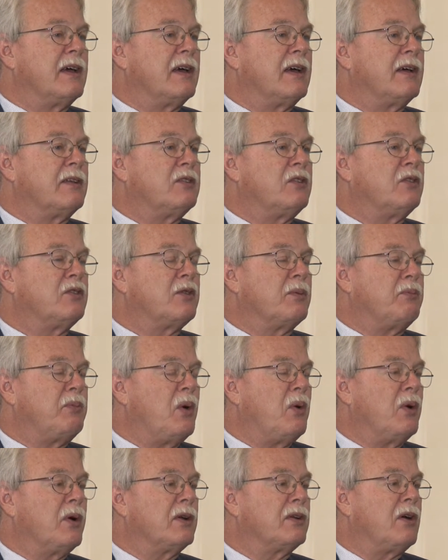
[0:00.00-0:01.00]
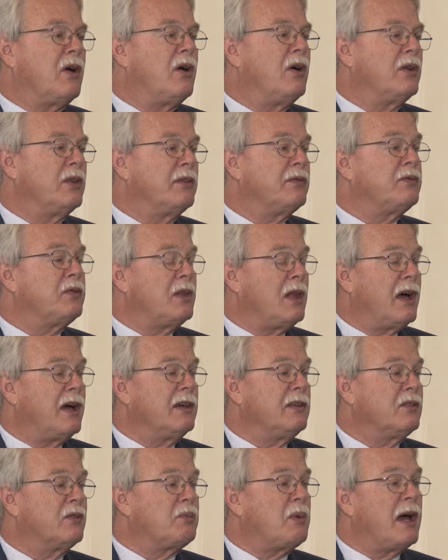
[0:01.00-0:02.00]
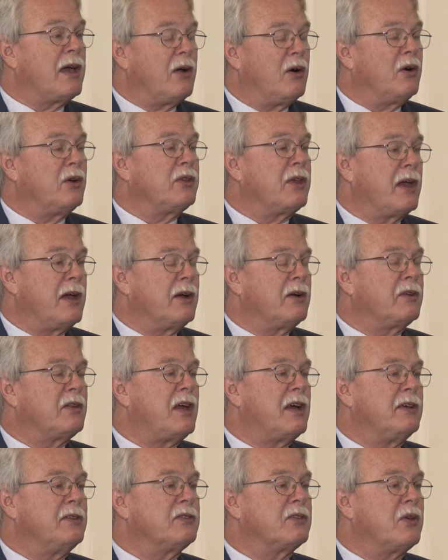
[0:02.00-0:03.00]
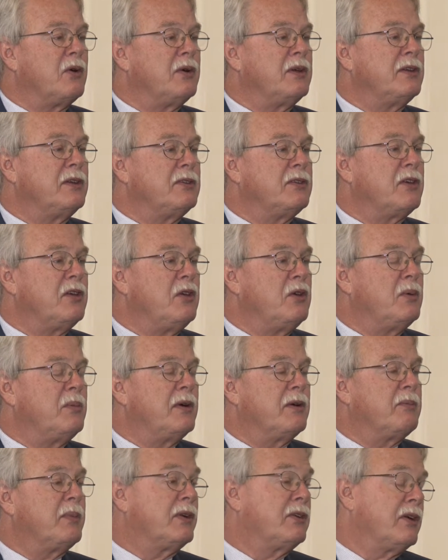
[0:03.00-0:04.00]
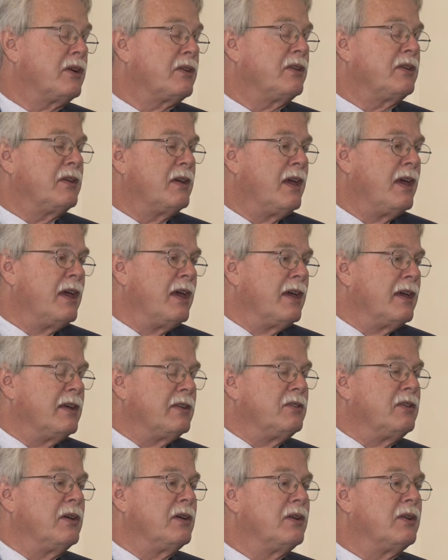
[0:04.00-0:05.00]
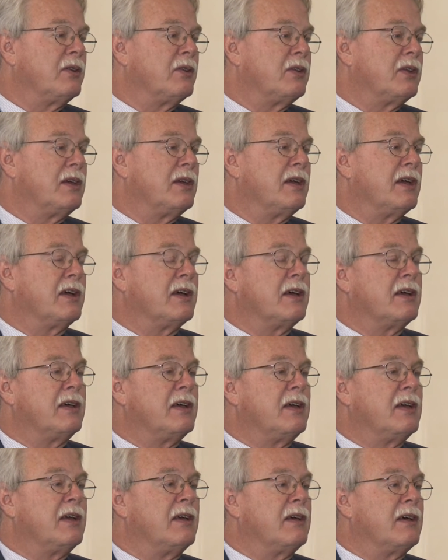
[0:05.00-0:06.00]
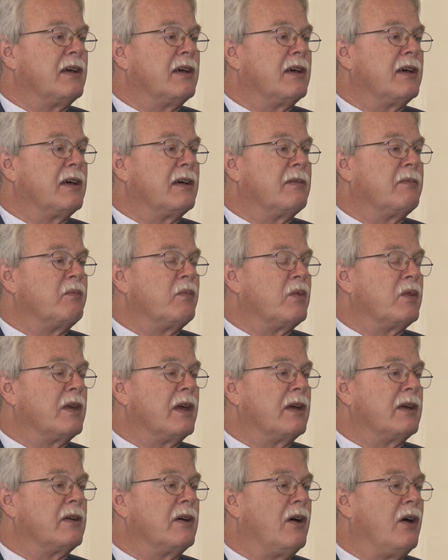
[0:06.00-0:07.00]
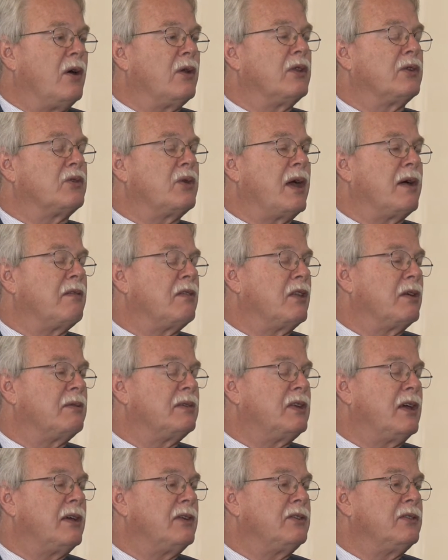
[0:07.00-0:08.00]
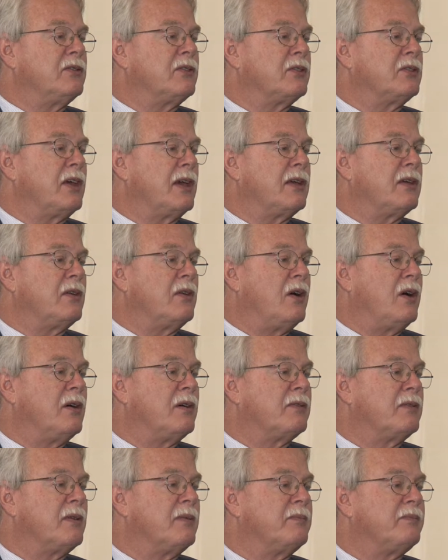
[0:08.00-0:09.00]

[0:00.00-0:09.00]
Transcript: uh to support all the flights by all the airlines going into Cuba, particularly until the uh, uh, uh, all the travel limitations are taken off?